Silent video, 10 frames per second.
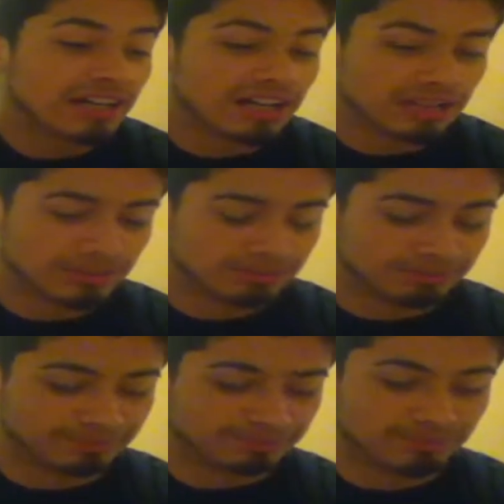
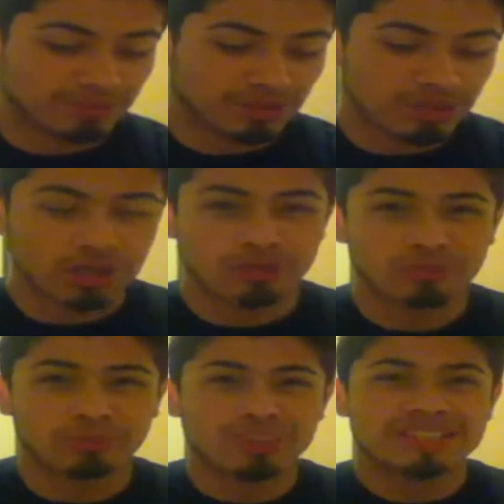You
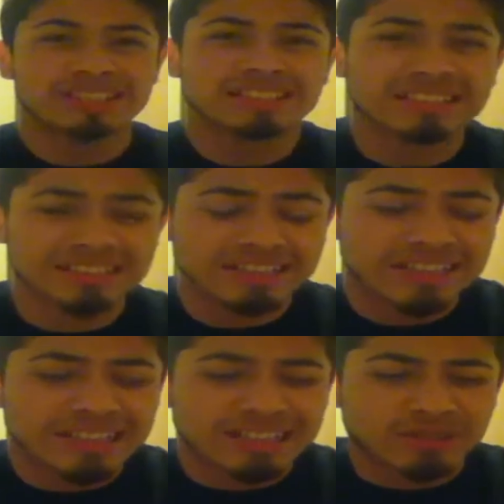know, recently,
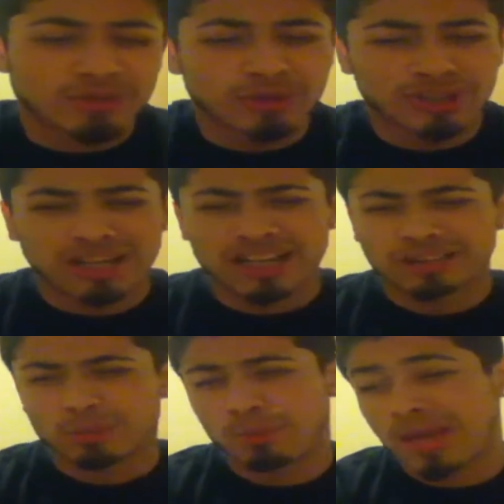for
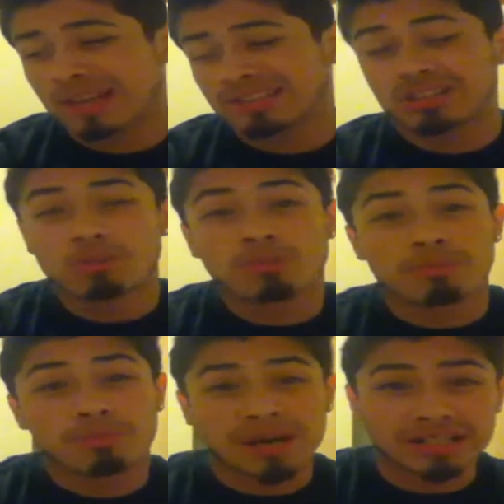like past couple
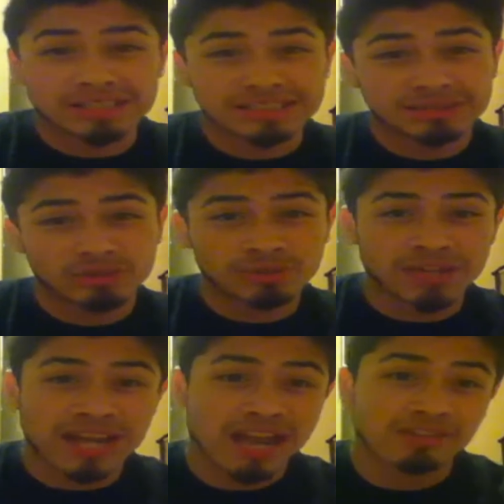months, we've
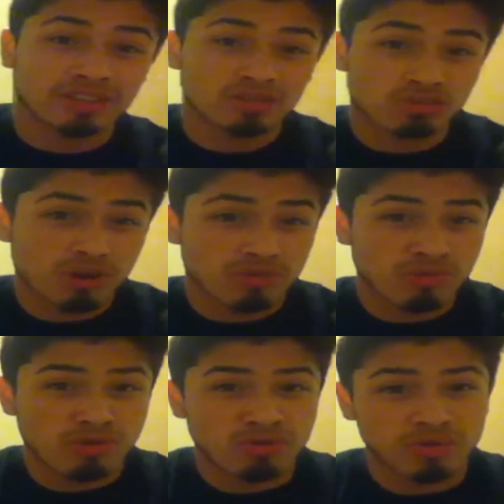been having
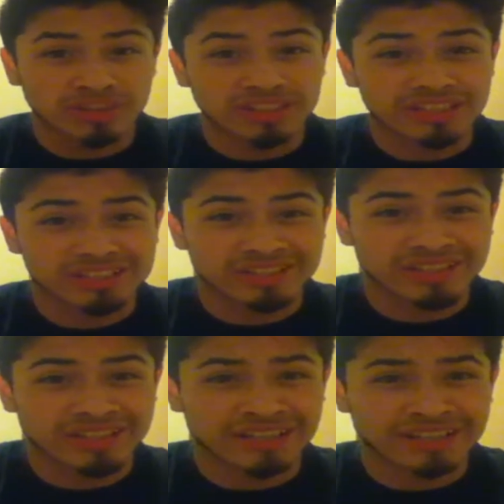trouble with the
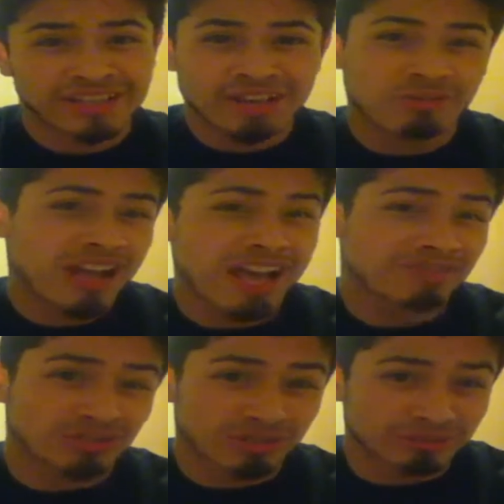internet. We're not
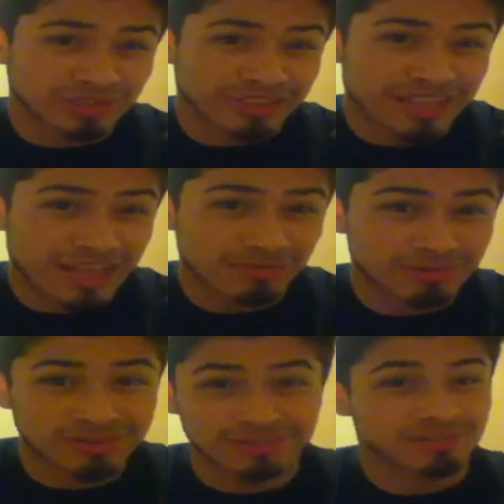having trouble with the
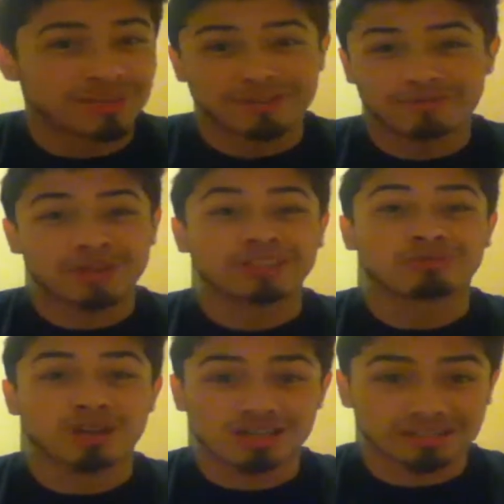cable because nobody
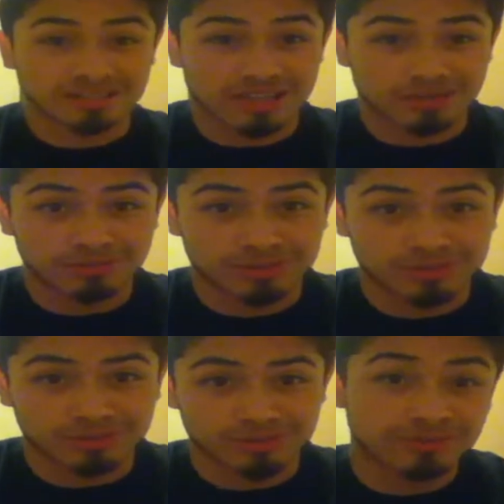fucking watches cable anymore.